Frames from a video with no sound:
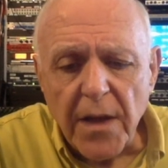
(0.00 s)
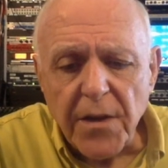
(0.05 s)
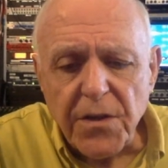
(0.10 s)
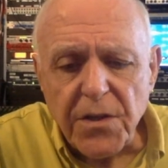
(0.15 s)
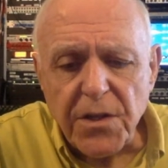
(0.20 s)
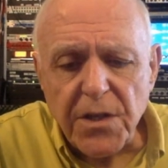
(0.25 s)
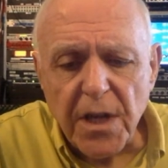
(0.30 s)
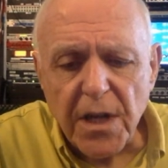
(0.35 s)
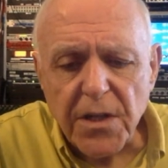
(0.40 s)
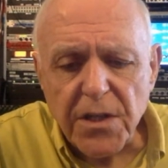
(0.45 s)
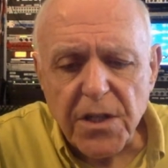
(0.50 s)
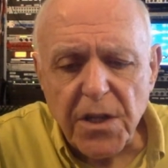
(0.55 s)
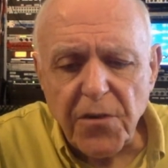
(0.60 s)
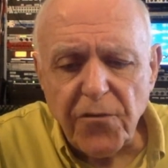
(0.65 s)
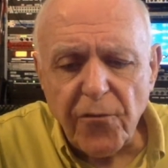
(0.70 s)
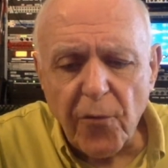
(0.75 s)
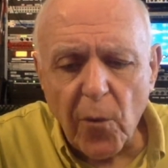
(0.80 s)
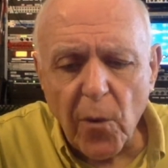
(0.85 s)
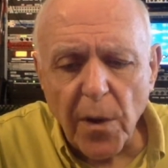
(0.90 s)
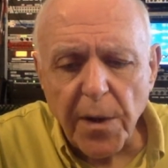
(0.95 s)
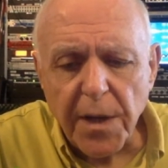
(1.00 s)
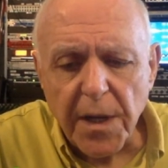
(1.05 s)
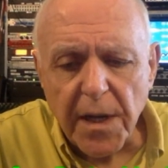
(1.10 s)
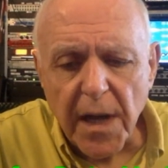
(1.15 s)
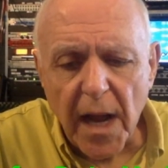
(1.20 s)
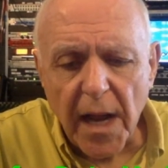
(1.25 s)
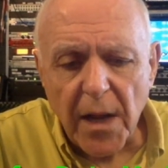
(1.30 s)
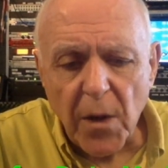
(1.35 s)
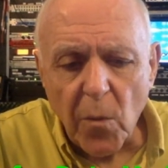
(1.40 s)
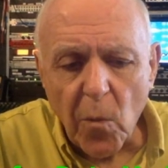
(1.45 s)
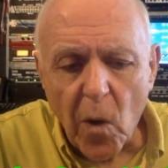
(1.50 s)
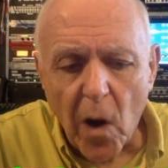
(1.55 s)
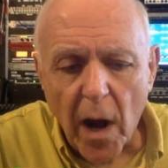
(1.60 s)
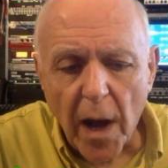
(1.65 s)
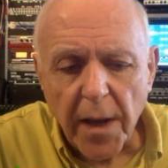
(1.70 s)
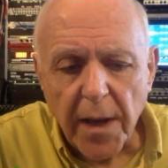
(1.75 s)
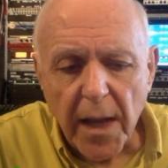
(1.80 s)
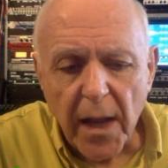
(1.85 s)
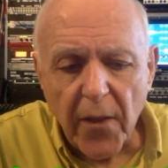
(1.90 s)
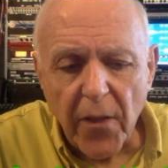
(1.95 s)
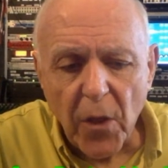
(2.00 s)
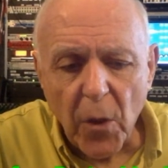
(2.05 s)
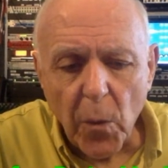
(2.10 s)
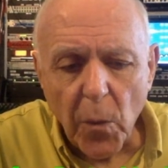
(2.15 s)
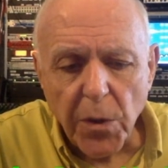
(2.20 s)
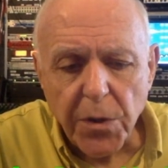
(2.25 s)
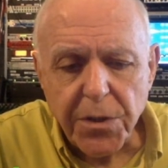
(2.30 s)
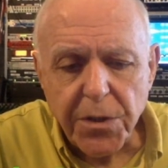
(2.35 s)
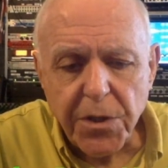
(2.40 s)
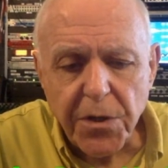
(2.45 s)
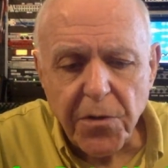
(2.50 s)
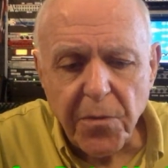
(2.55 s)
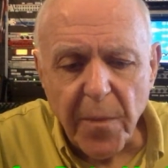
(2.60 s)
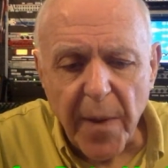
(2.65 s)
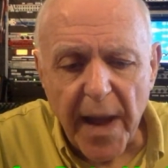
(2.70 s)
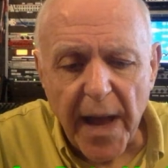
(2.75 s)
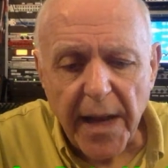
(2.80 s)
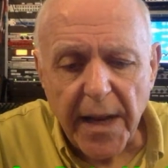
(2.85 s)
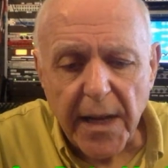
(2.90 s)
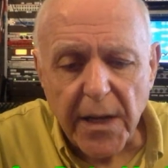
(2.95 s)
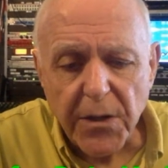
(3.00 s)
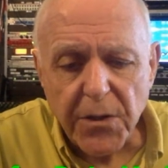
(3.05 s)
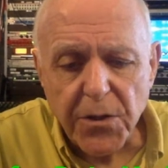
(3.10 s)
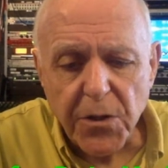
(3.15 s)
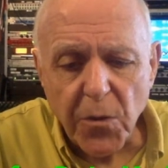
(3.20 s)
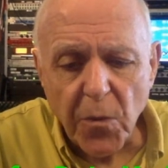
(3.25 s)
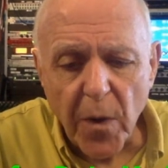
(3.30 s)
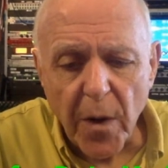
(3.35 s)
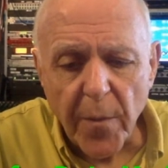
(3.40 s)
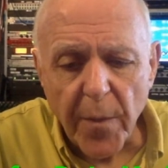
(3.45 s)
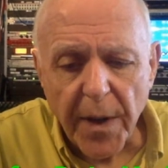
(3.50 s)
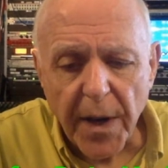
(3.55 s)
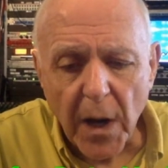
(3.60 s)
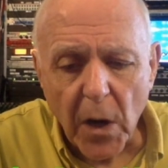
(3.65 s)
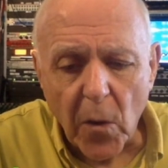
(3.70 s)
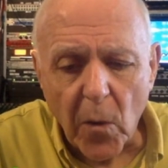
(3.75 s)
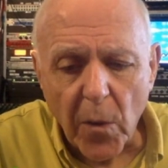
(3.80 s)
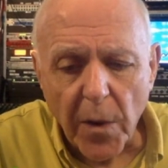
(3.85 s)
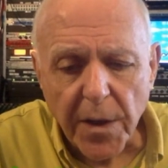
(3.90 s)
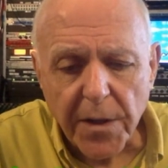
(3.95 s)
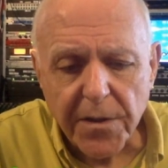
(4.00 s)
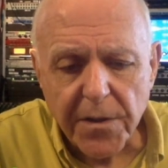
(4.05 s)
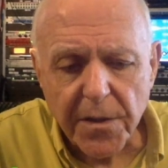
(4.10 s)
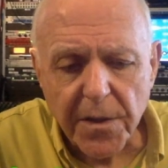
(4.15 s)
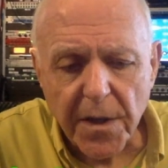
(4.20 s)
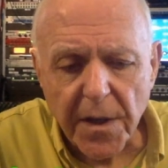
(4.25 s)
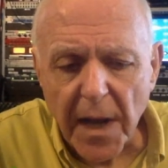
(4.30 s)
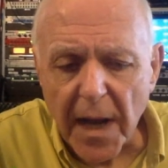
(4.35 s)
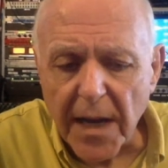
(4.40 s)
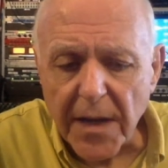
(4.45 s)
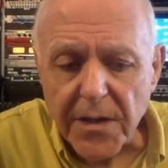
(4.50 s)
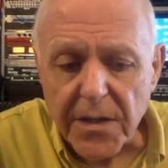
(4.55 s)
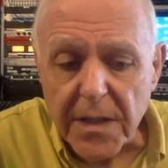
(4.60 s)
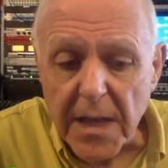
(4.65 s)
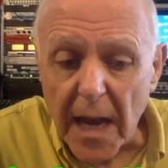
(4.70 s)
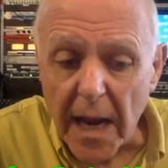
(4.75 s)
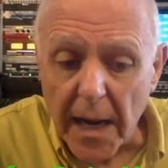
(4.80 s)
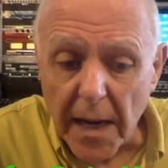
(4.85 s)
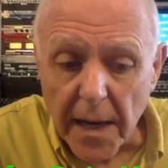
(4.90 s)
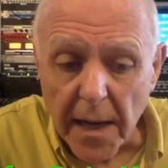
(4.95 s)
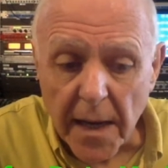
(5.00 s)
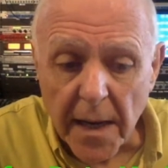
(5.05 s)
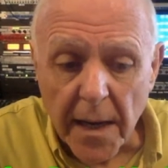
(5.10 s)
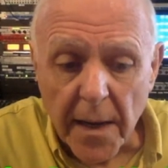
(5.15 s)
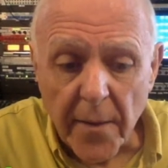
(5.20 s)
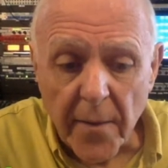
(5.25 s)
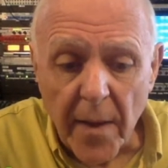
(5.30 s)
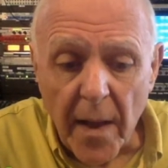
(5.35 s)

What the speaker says: 64 to 91, and there were 2 men and 2 women, according to today's data.